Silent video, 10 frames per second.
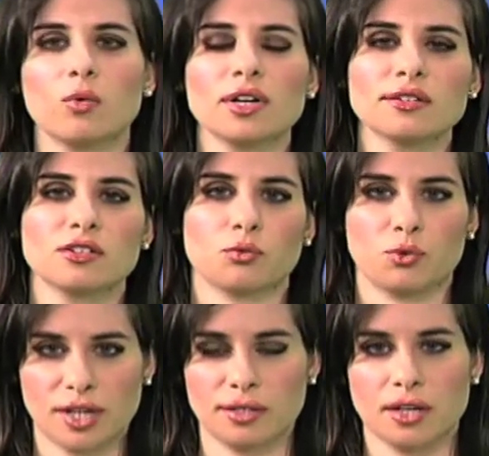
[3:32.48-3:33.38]
what's the
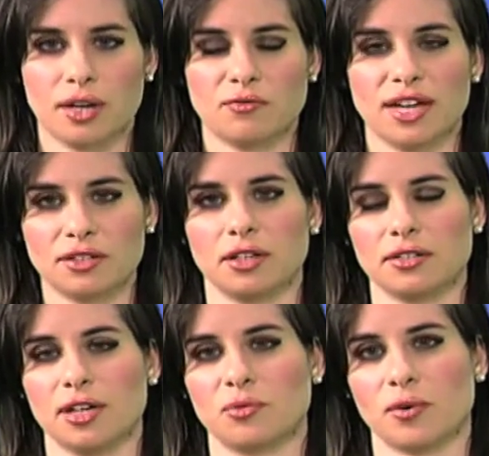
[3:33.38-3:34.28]
risk investing
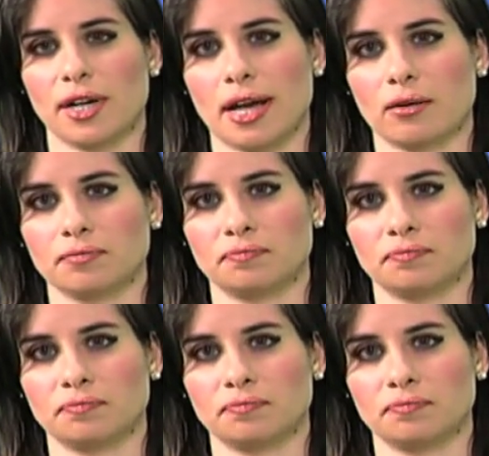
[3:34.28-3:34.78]
in TIPS right now?